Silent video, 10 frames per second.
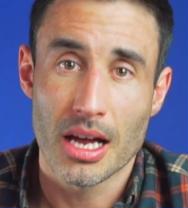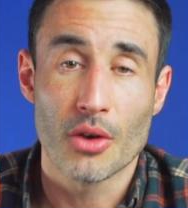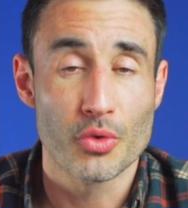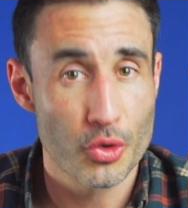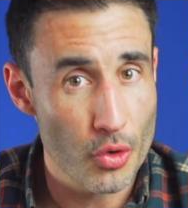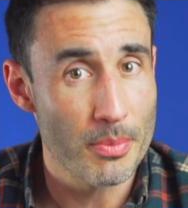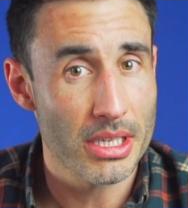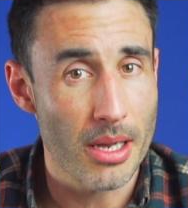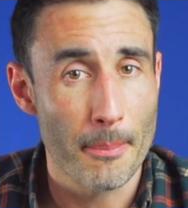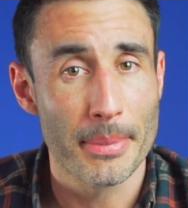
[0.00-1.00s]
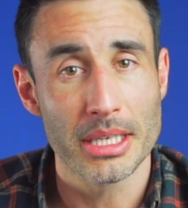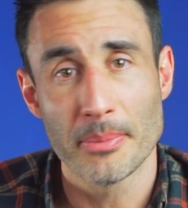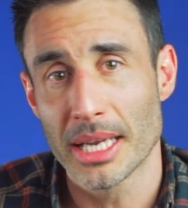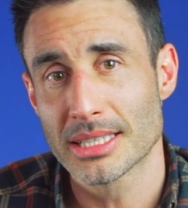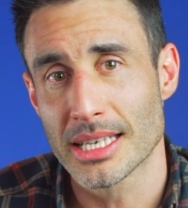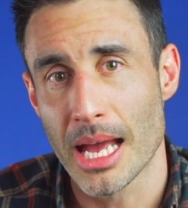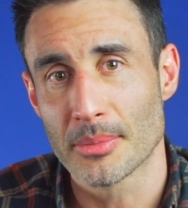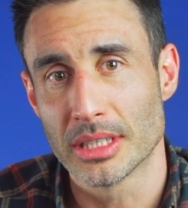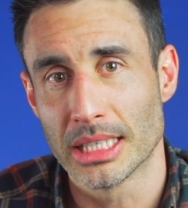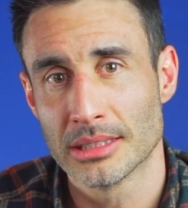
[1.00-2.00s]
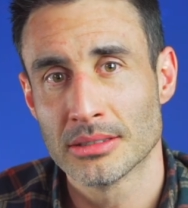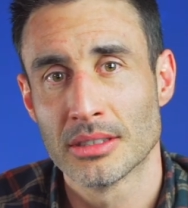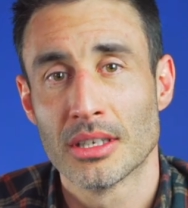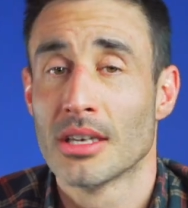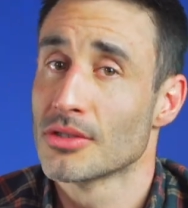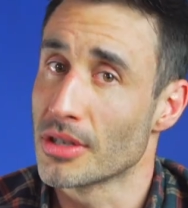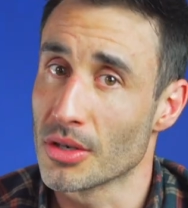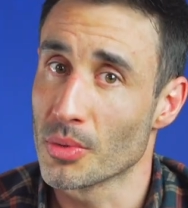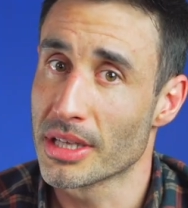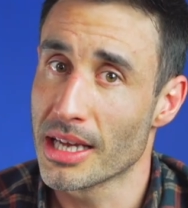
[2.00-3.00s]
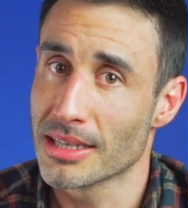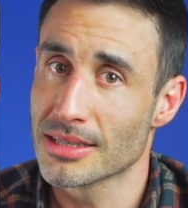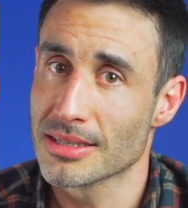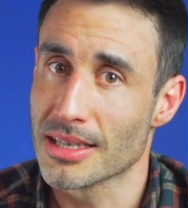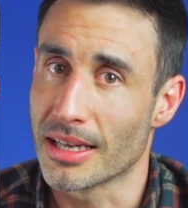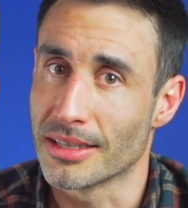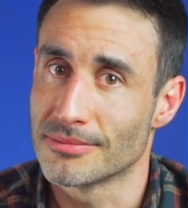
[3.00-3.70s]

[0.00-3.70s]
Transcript: a recruitment company based in Aberdeen, to hear what they had to say.